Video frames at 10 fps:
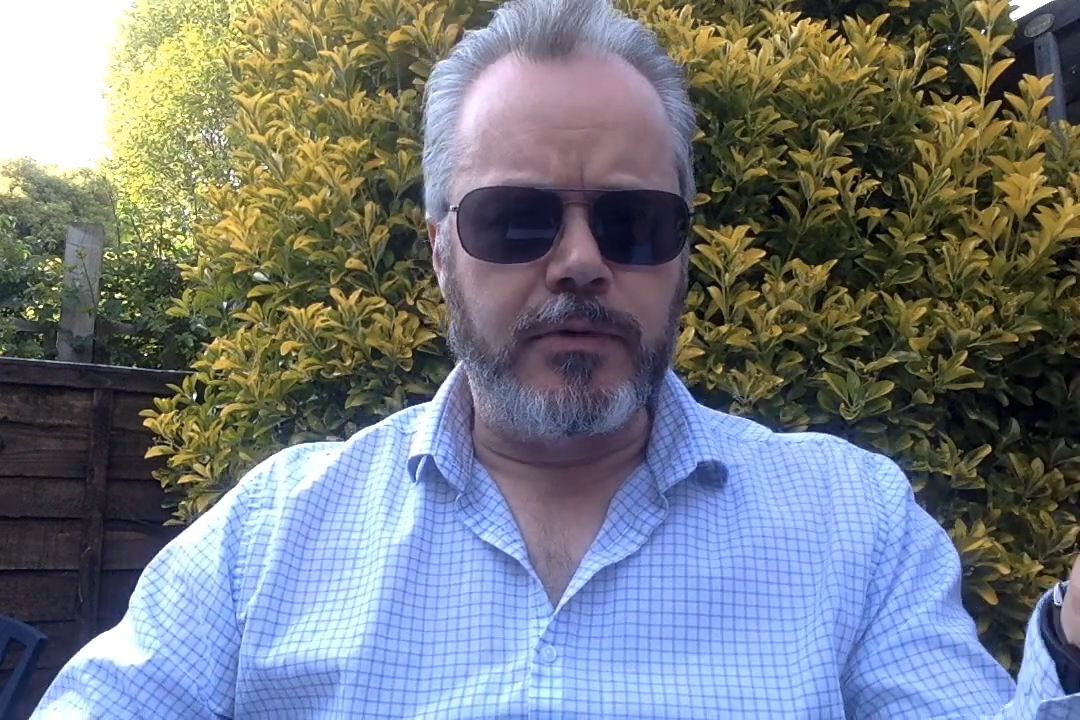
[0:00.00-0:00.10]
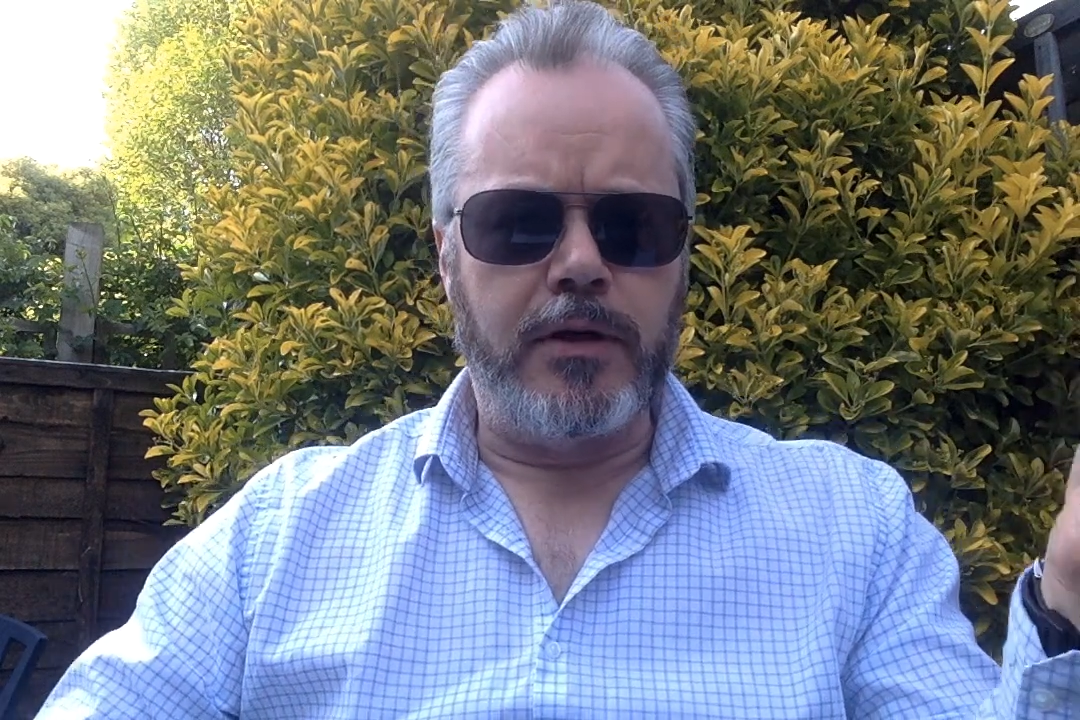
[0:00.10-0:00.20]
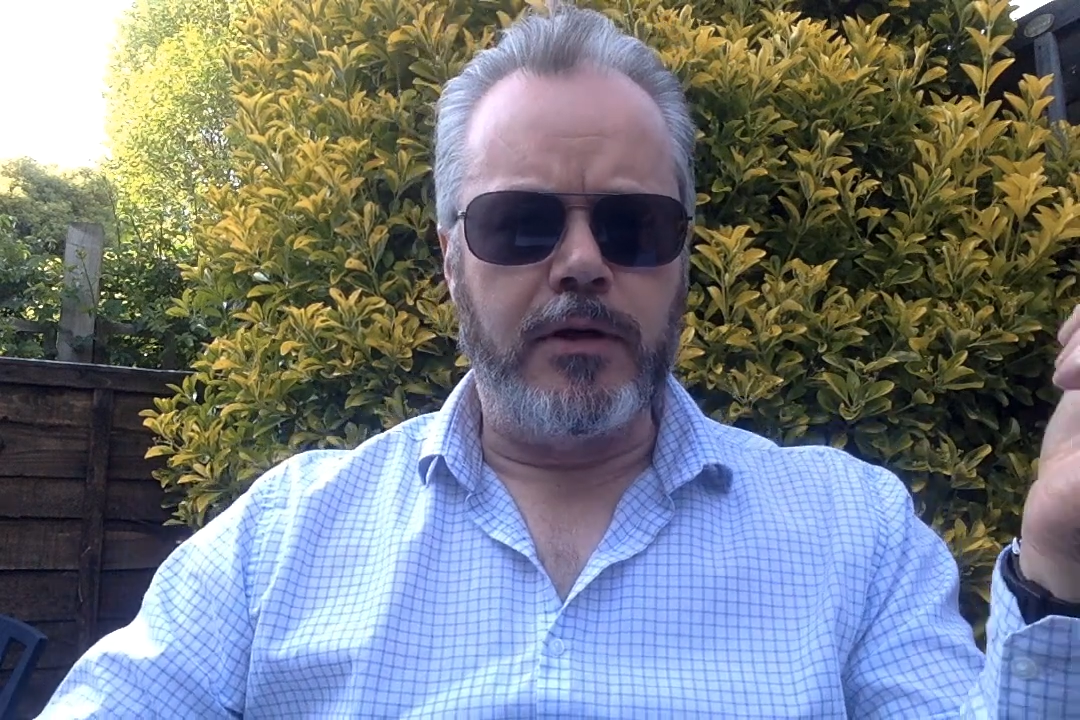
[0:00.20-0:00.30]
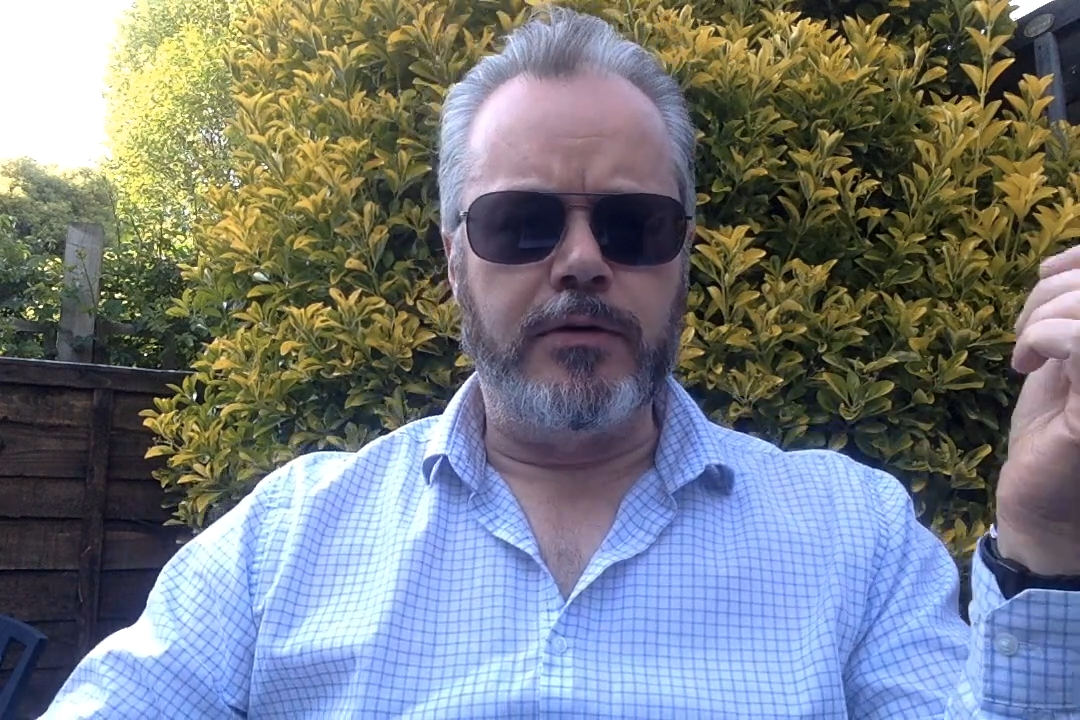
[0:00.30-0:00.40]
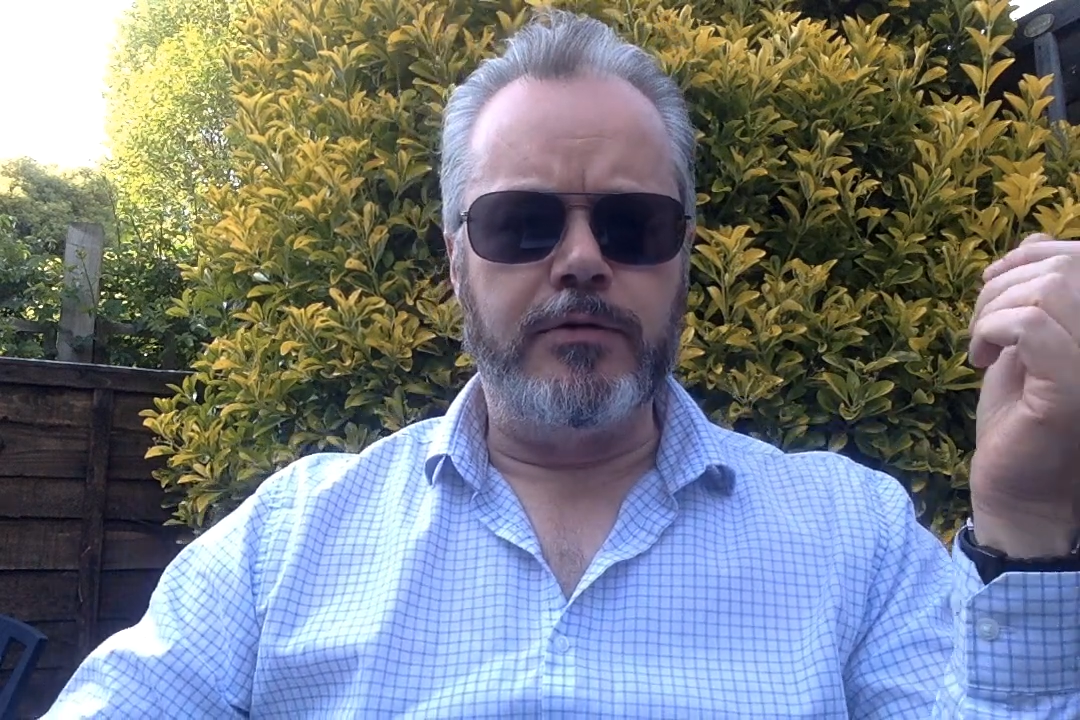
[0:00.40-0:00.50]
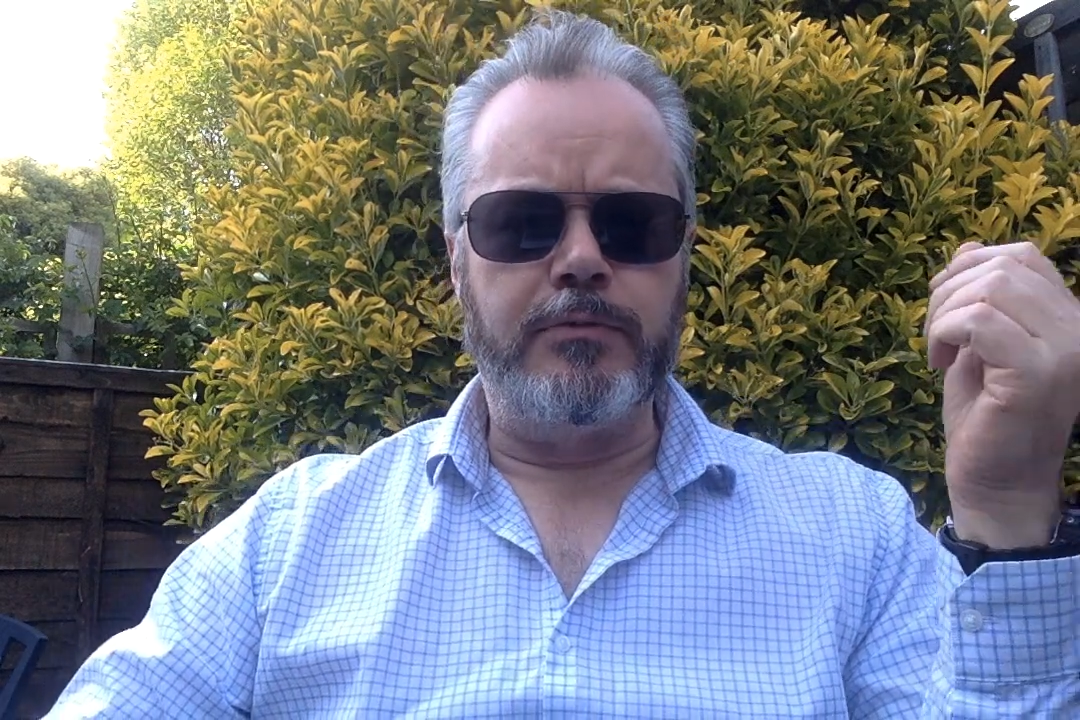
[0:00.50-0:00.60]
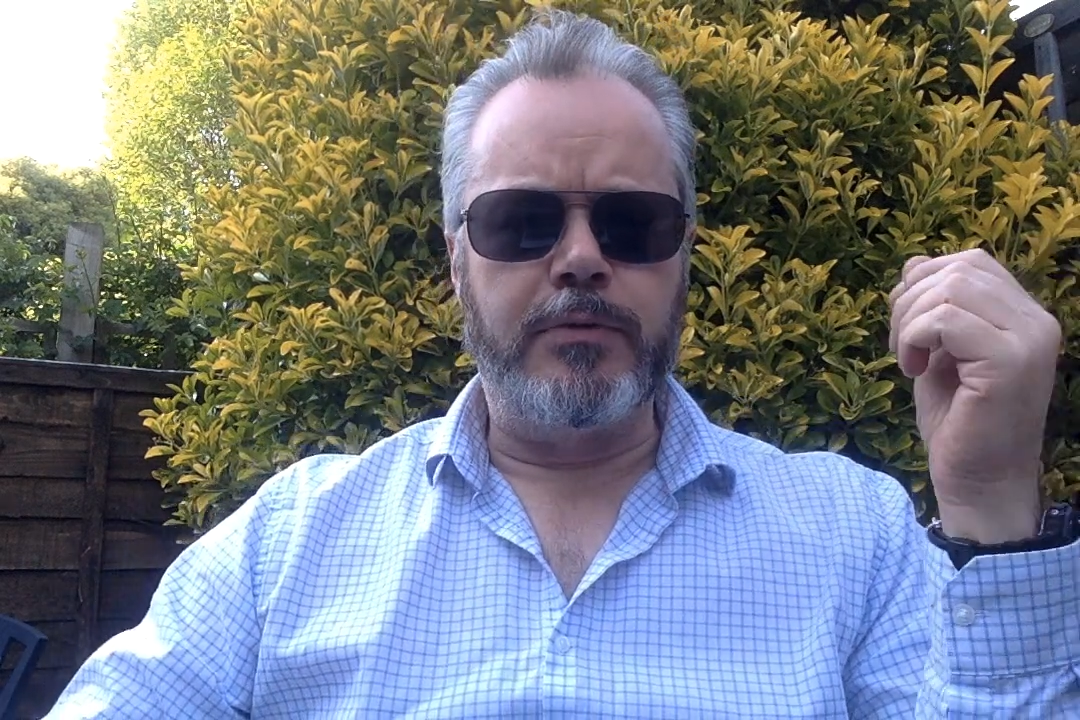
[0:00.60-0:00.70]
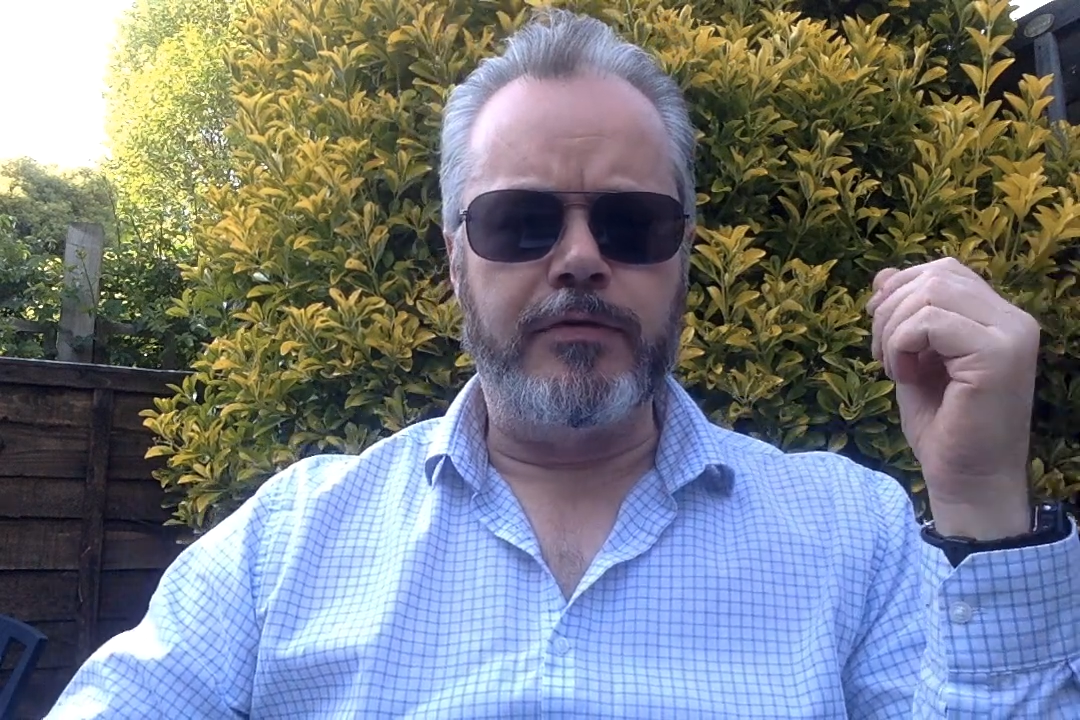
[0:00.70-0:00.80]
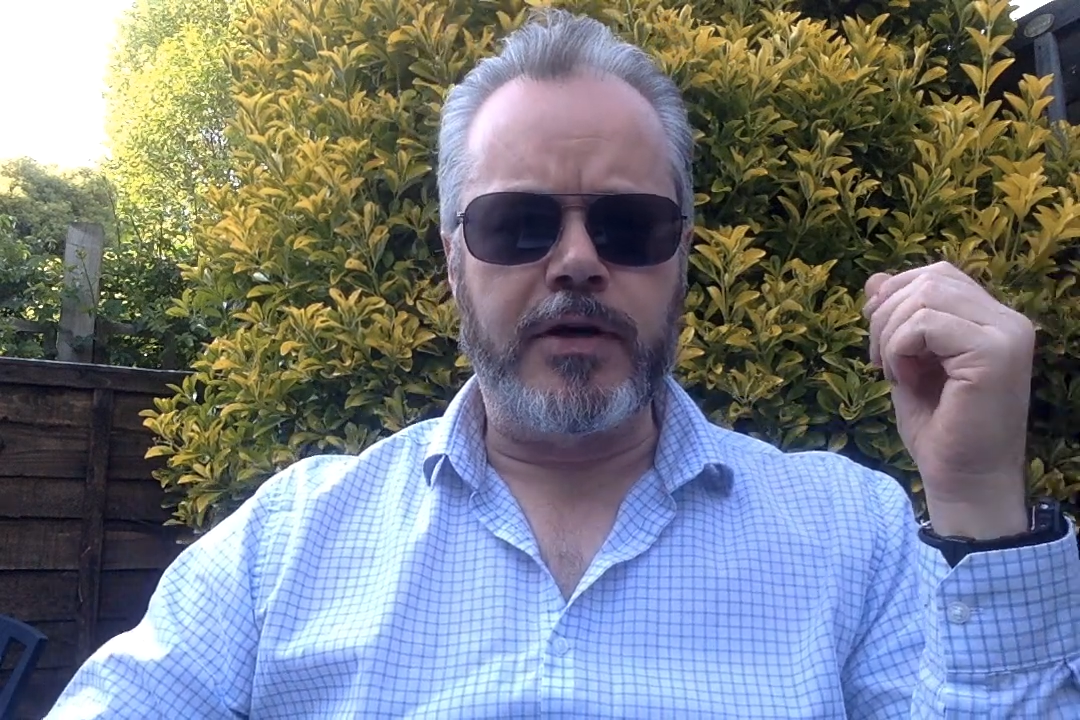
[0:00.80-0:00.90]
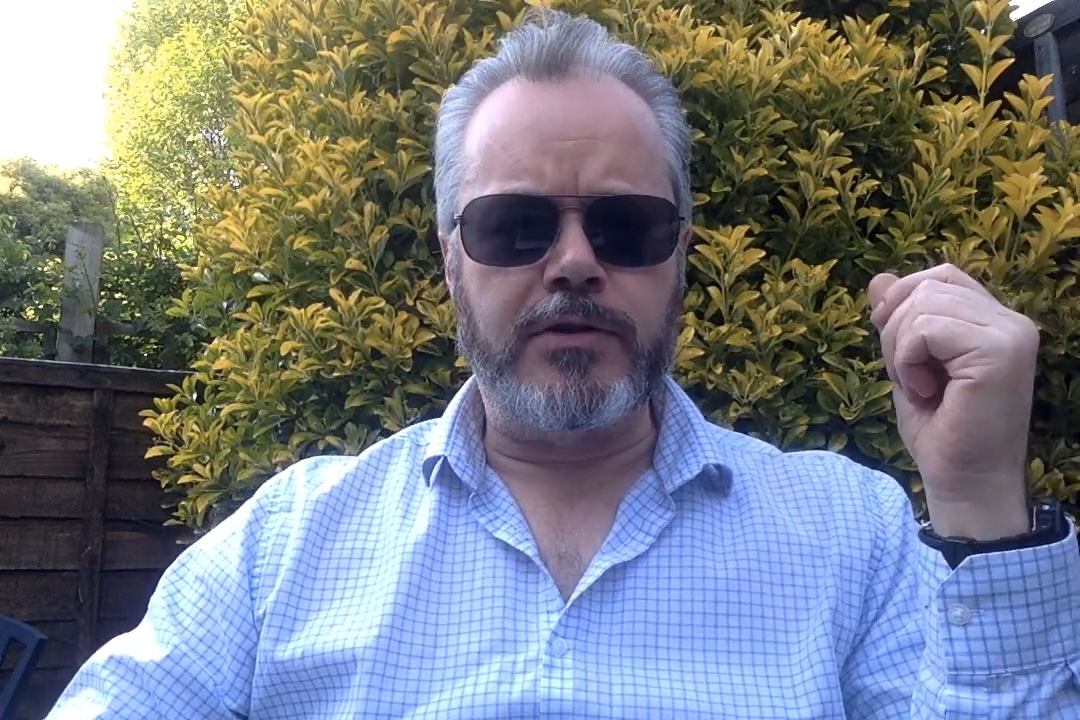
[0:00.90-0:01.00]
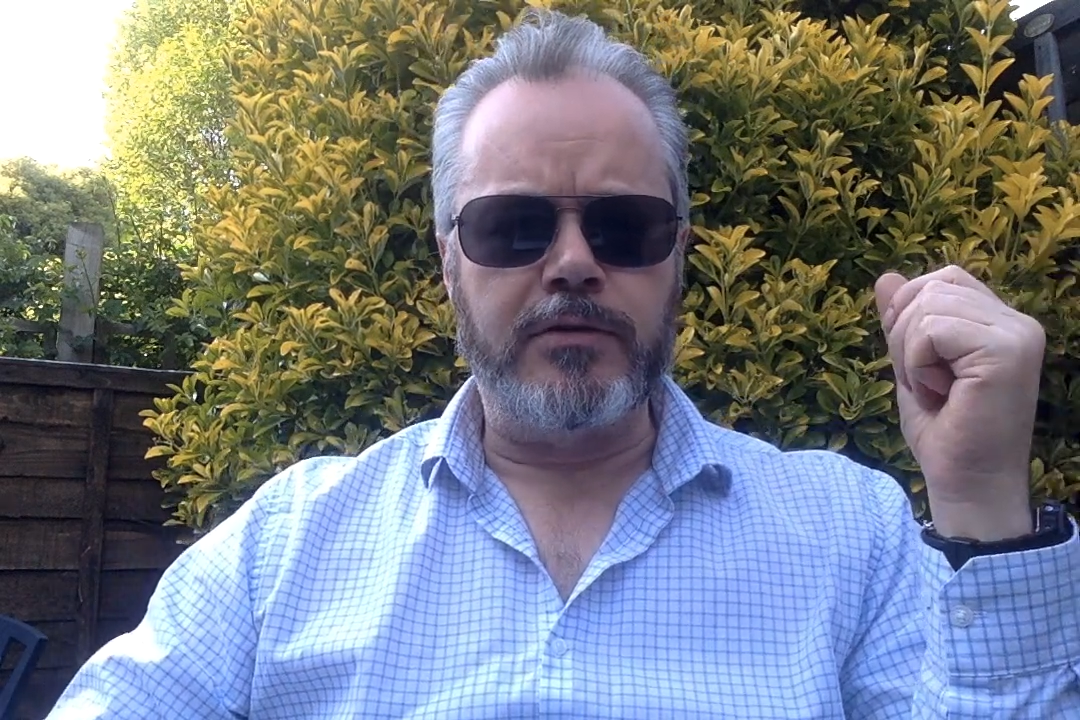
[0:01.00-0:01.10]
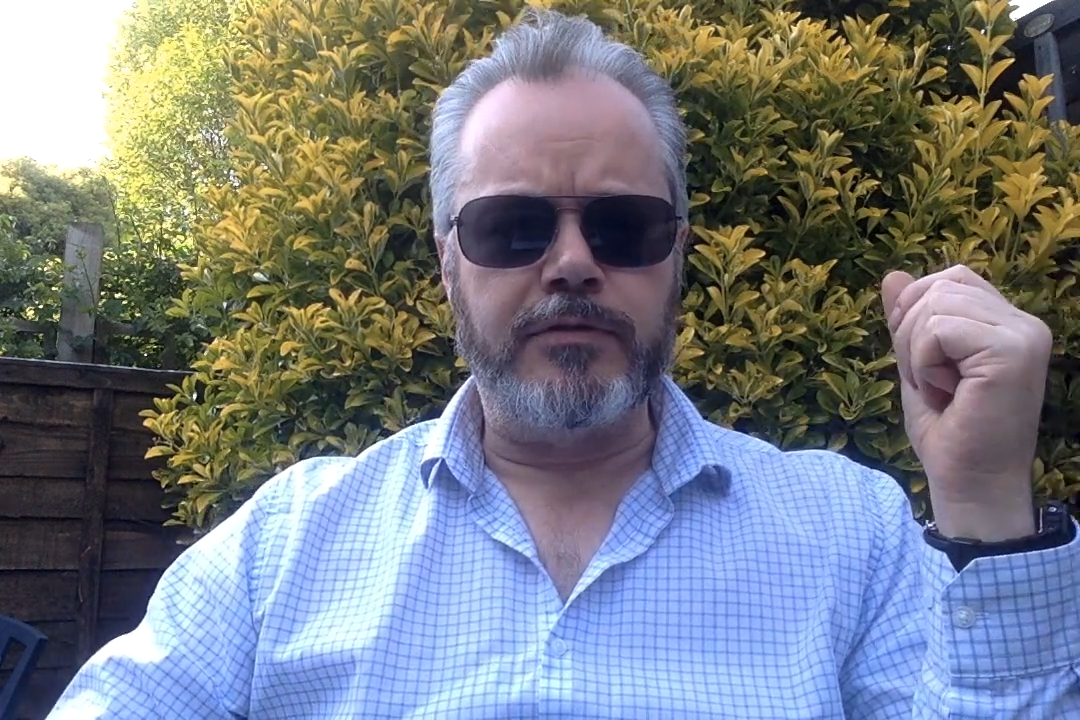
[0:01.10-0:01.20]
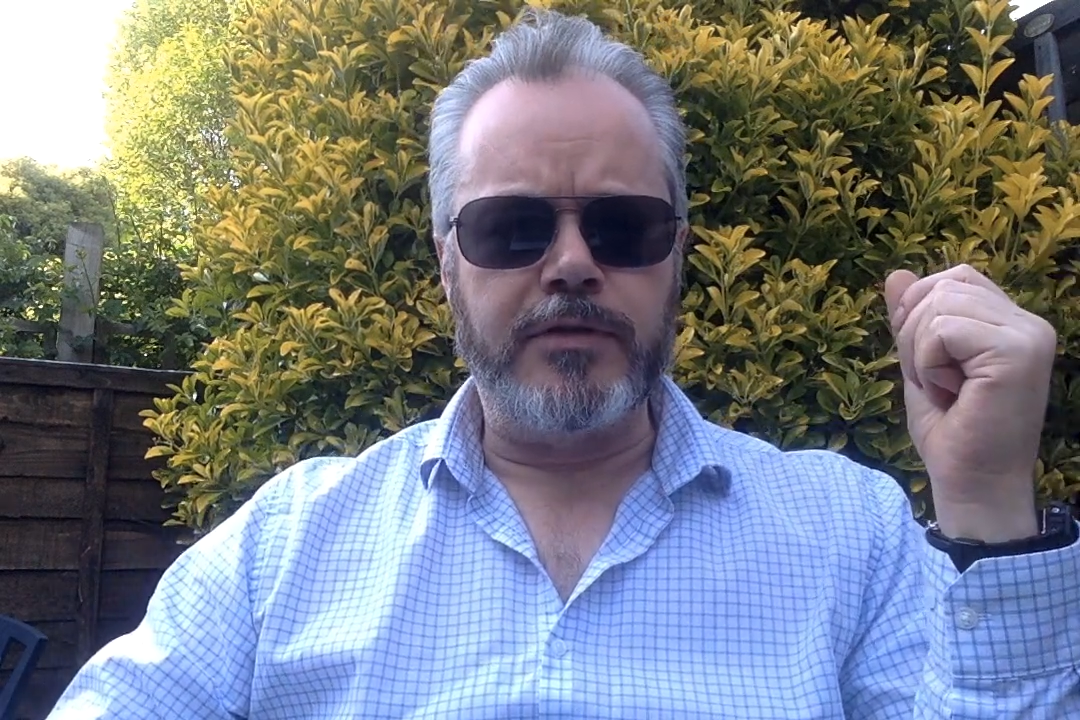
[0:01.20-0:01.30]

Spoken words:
a load of professional